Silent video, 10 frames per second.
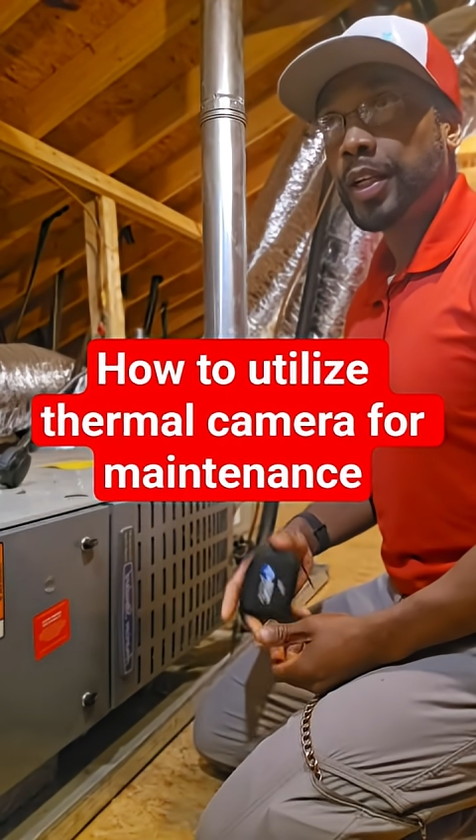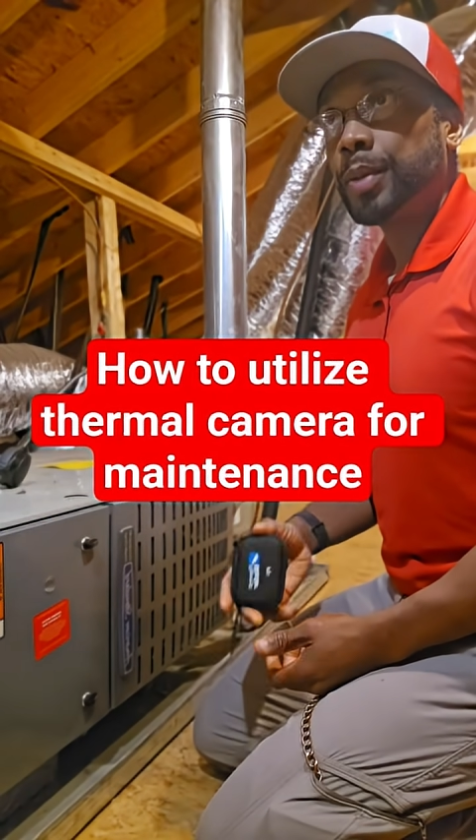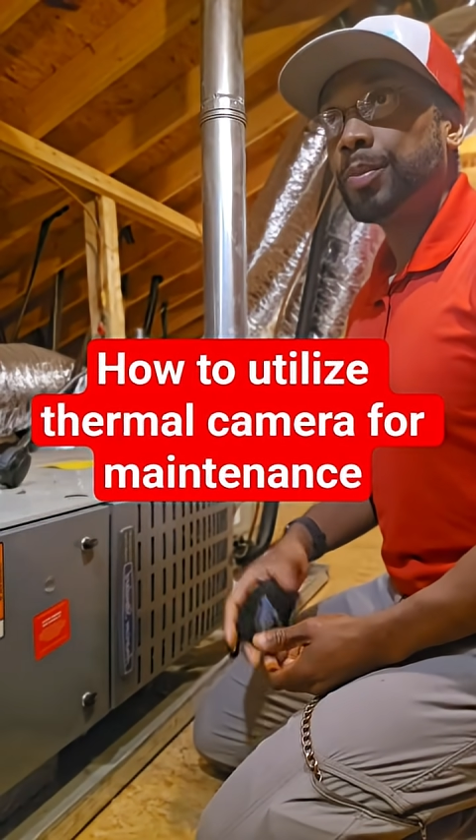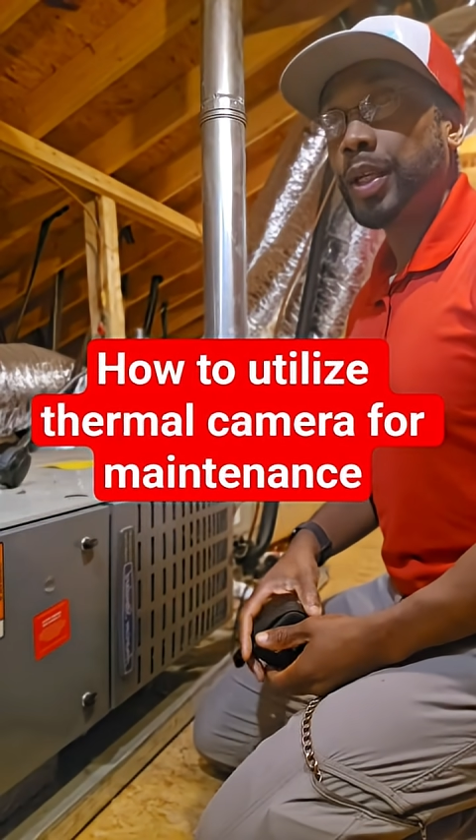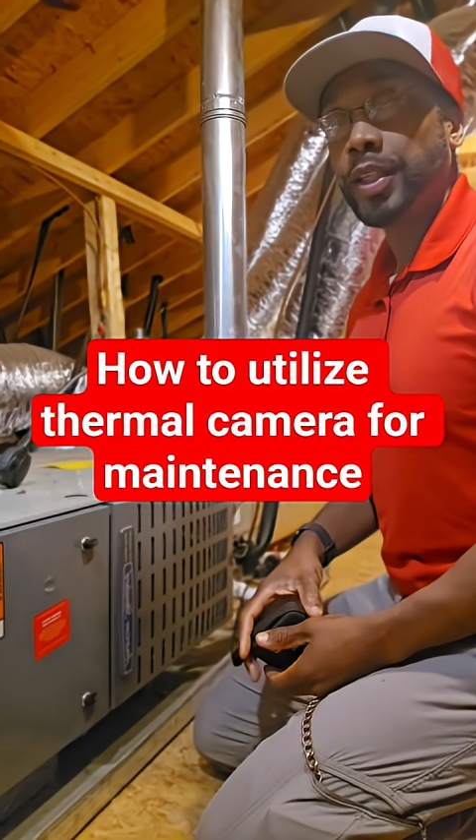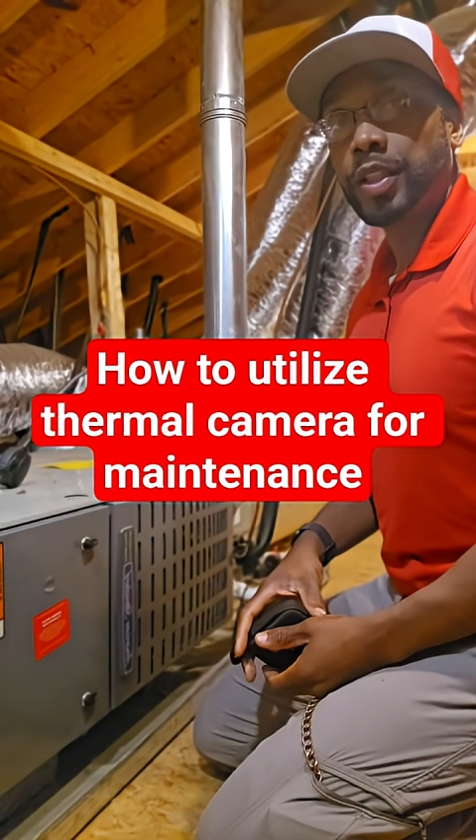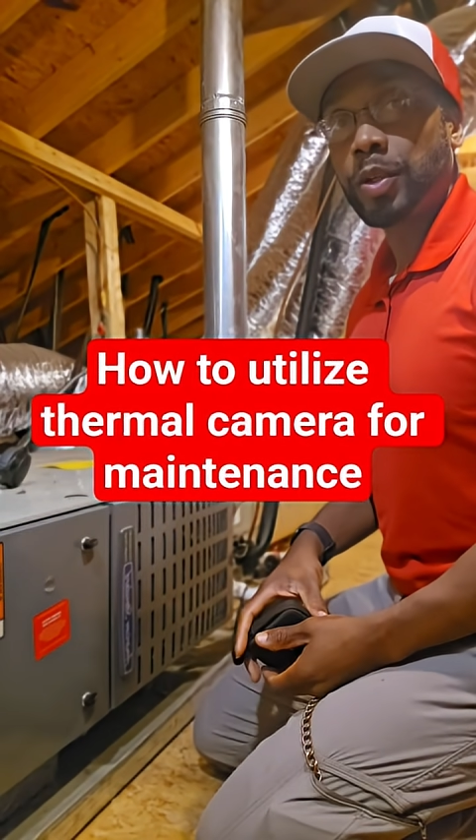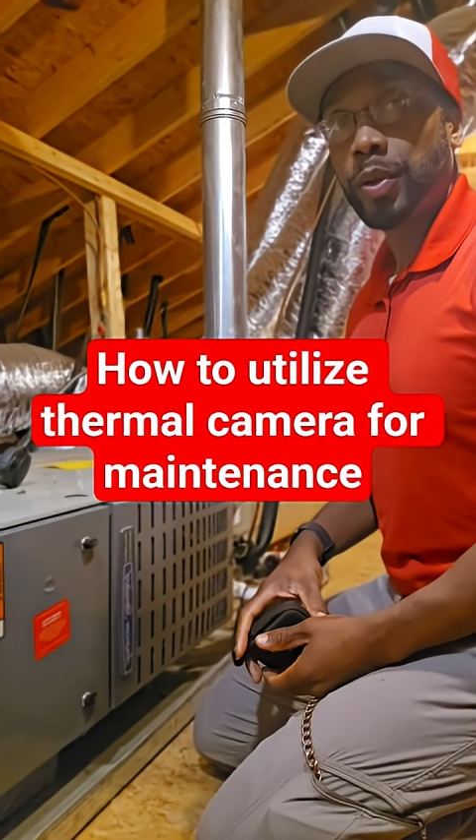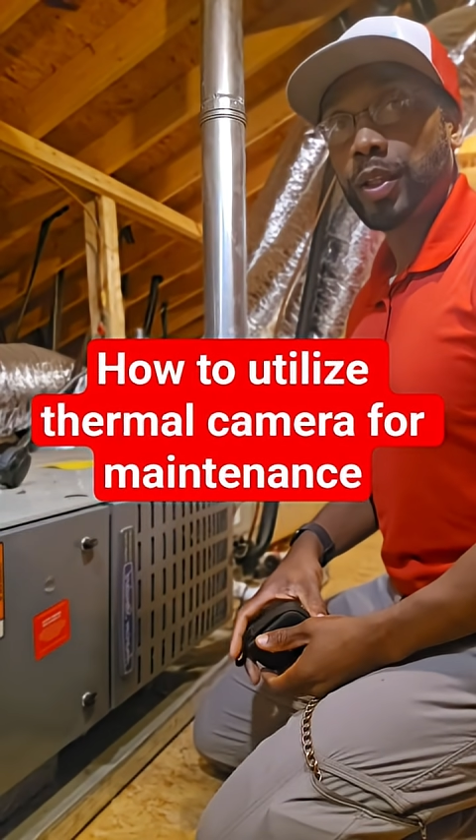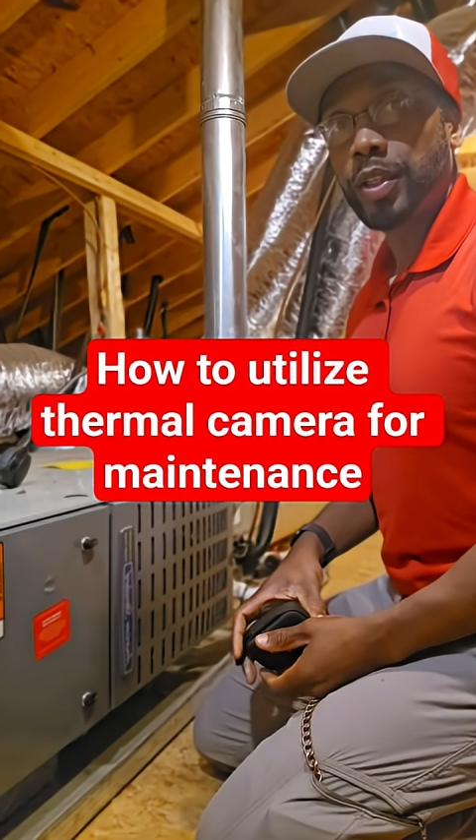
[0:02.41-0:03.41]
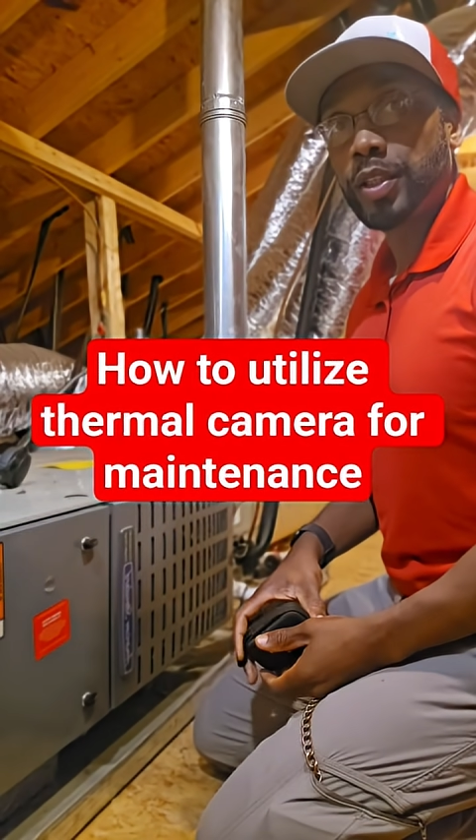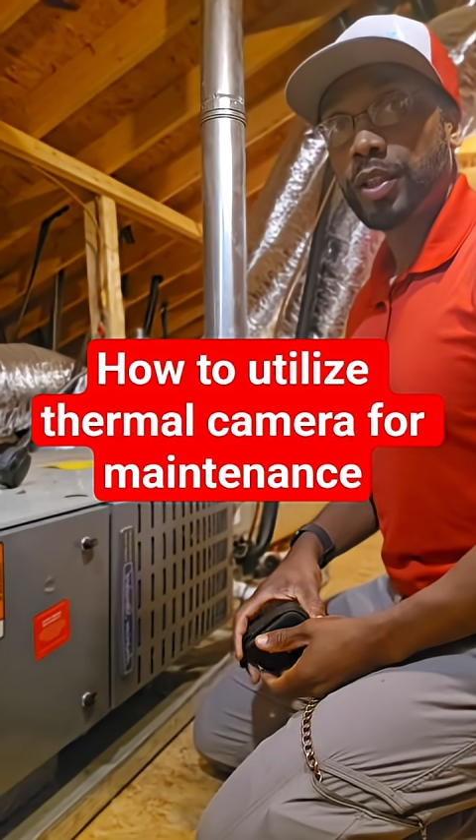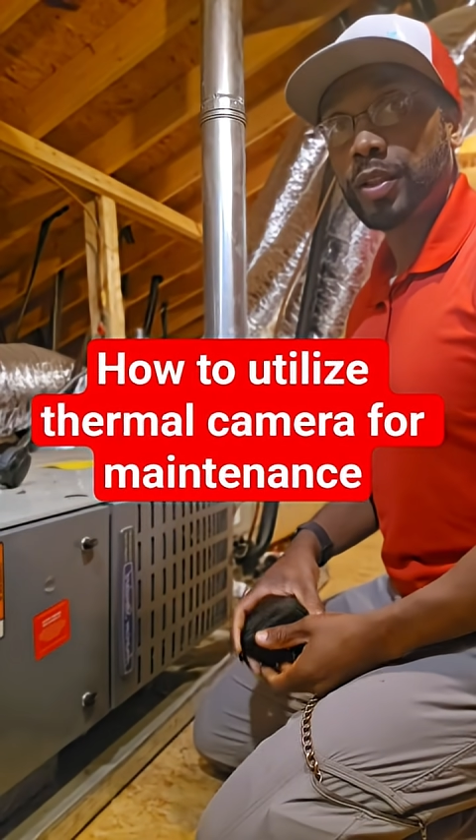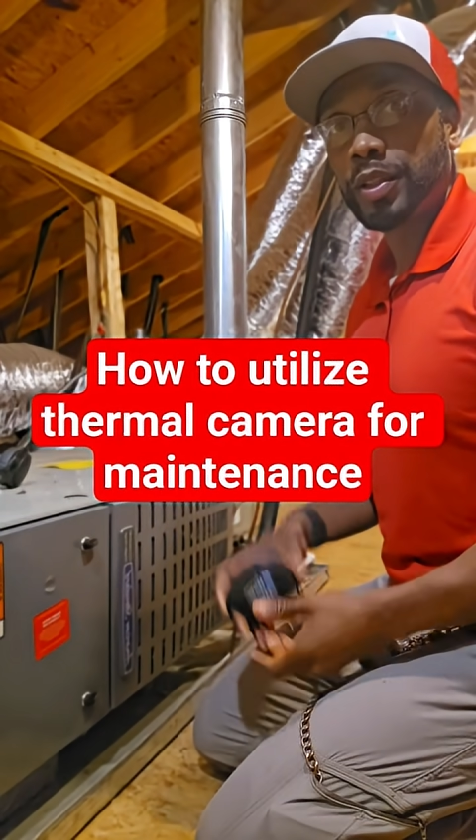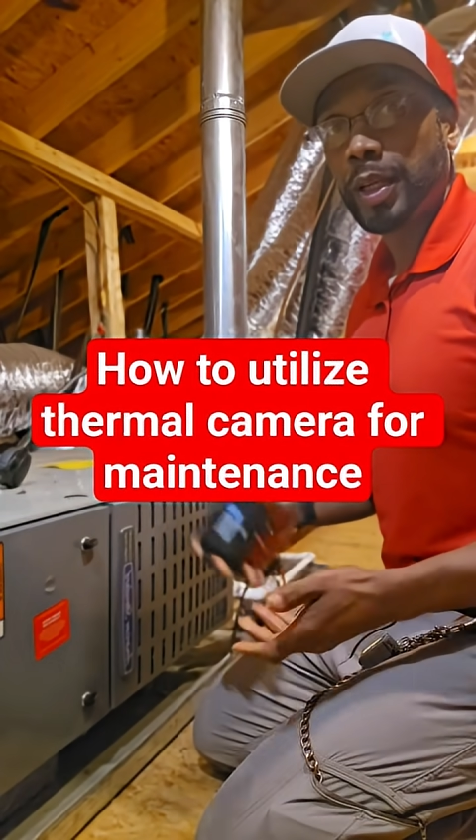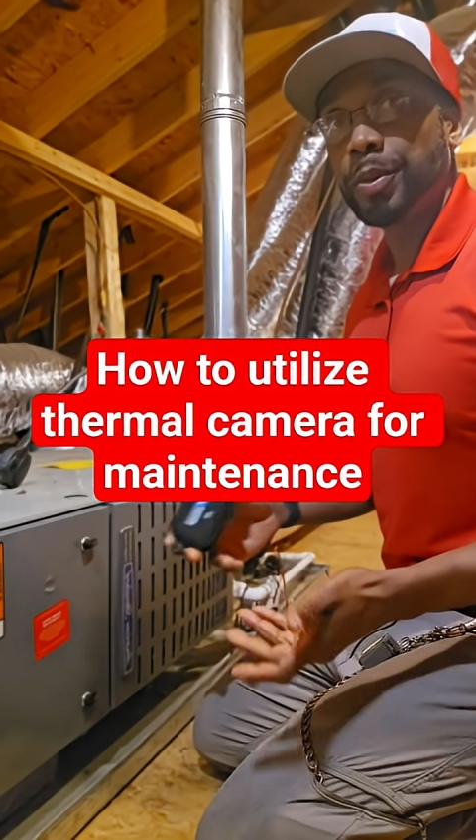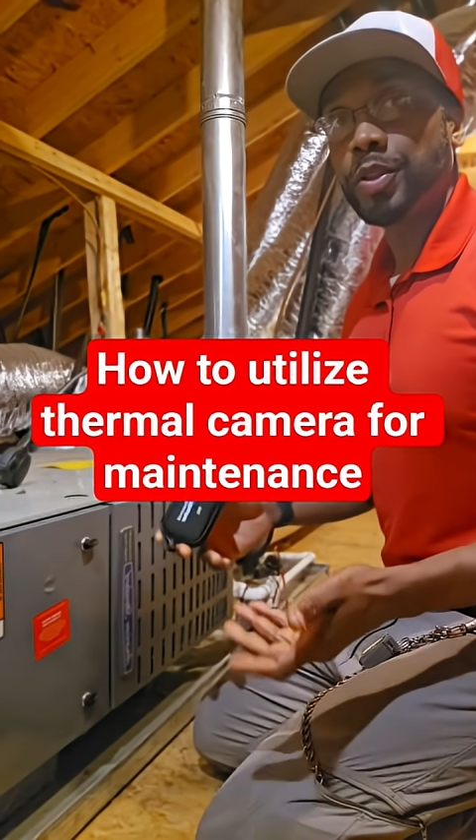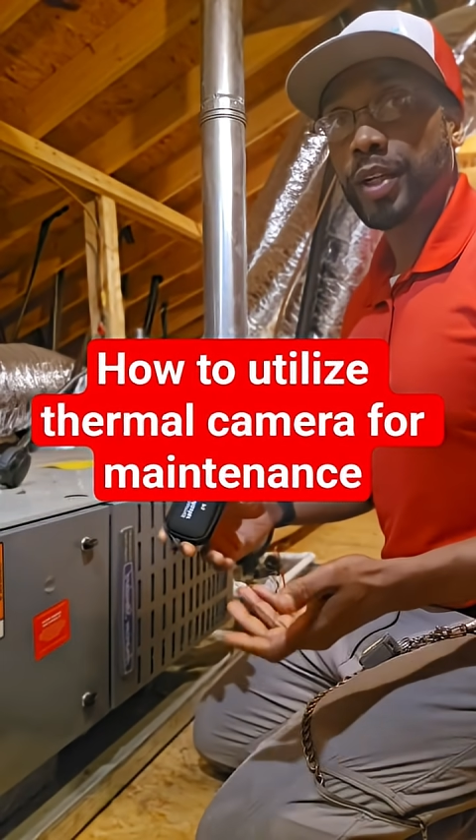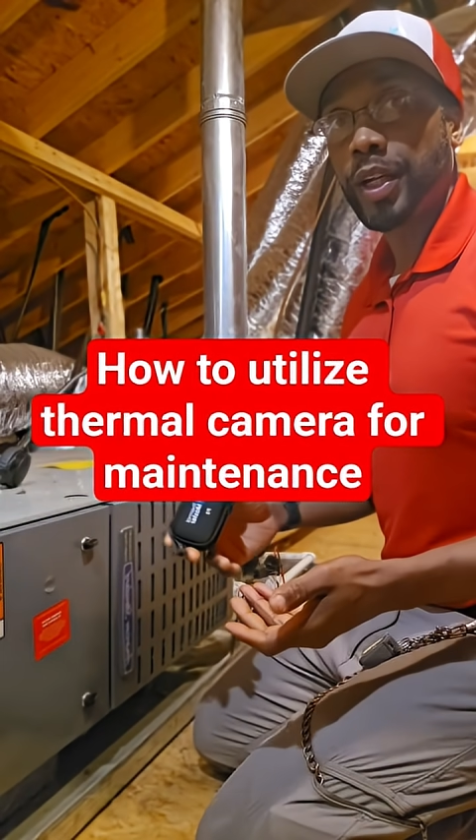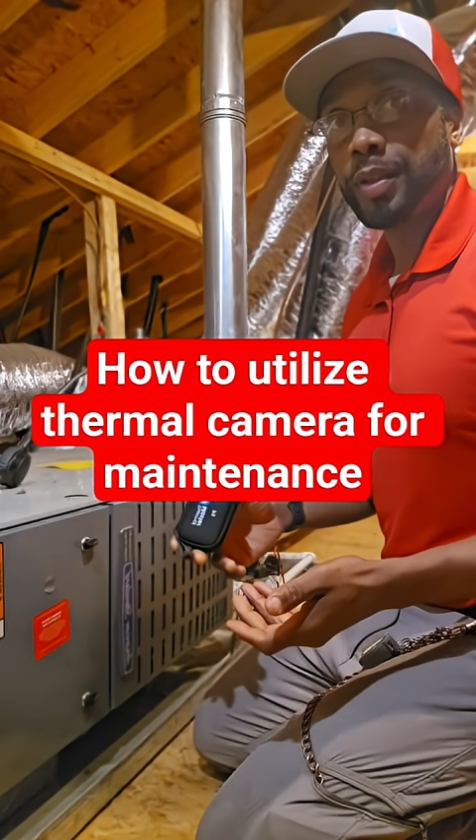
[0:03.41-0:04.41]
and um, I'd like to quickly show,
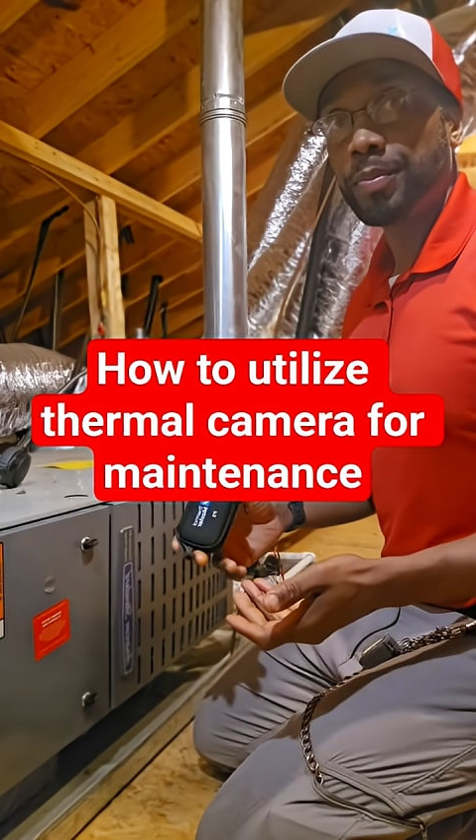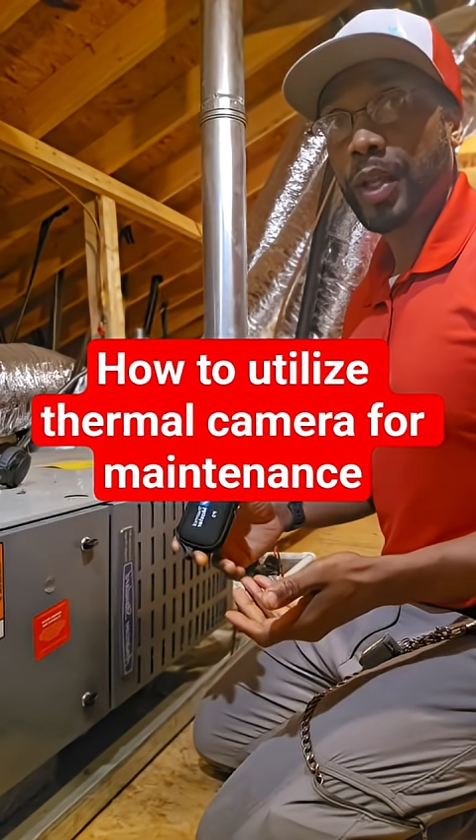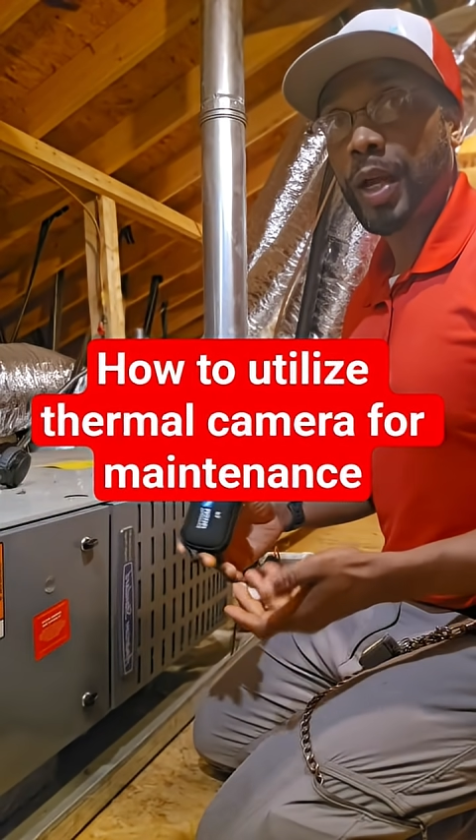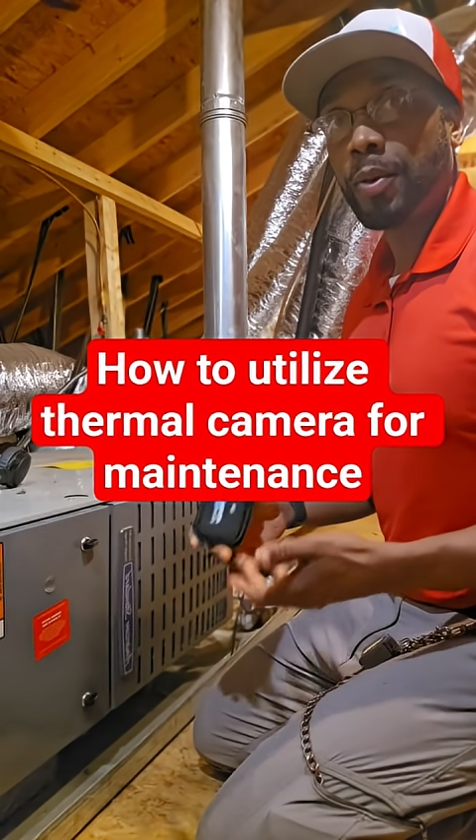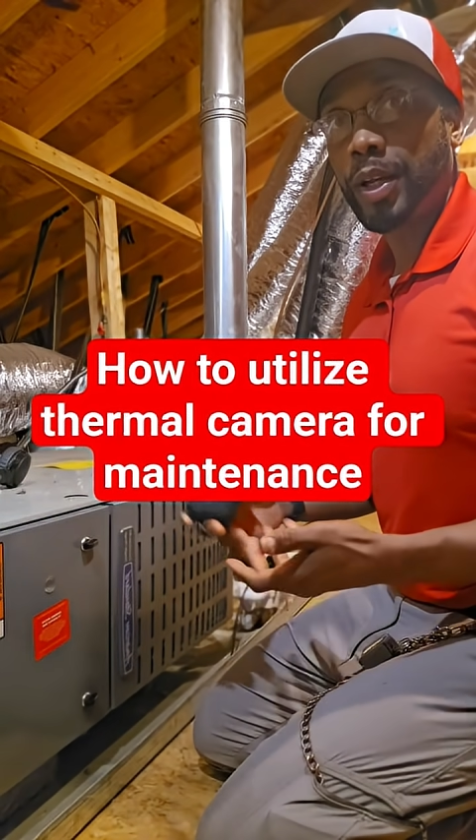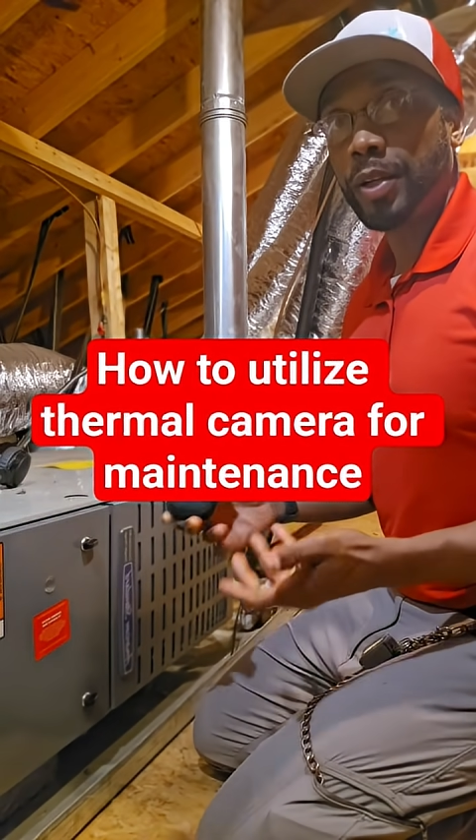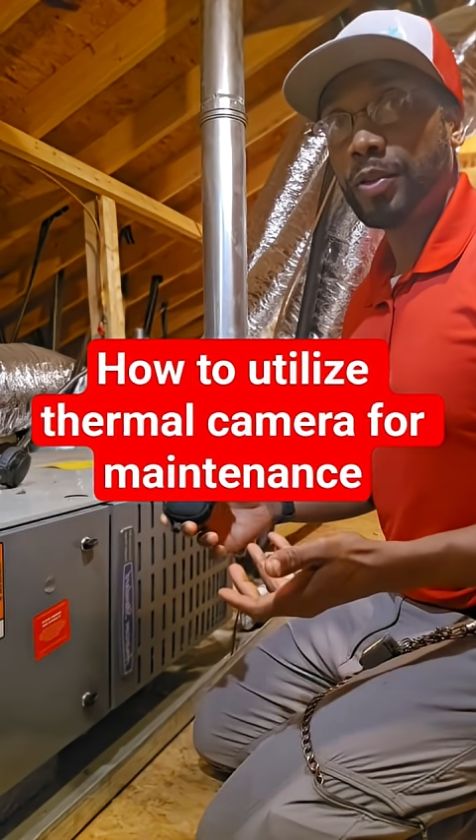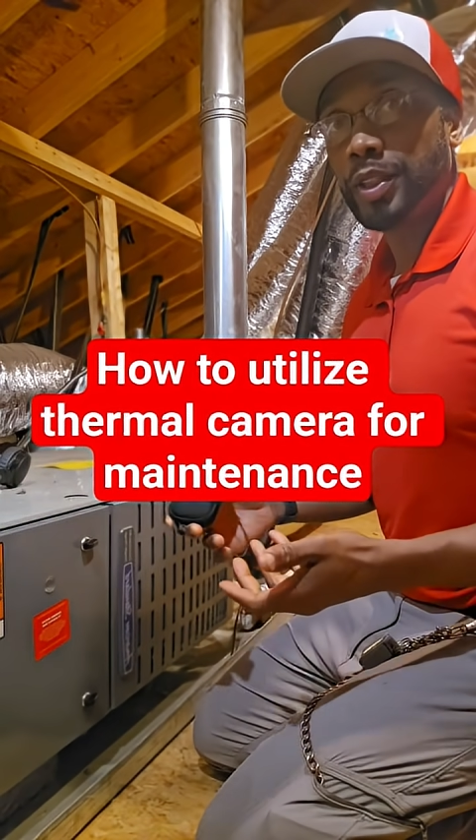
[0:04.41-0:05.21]
demonstrate how I